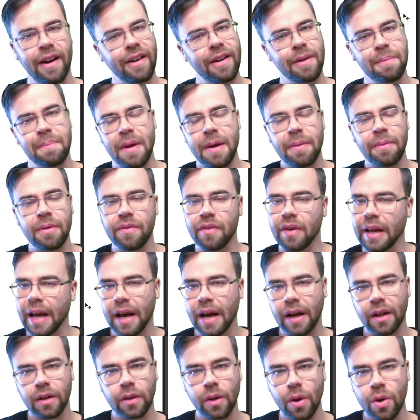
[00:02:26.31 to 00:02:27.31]
and maybe even get
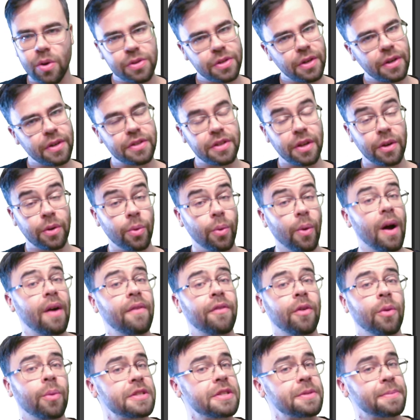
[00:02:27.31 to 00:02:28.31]
closer to
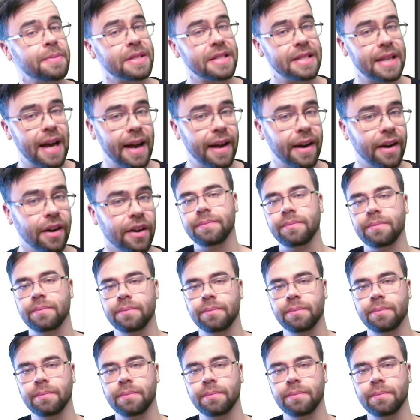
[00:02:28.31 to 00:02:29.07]
whoever was beside her.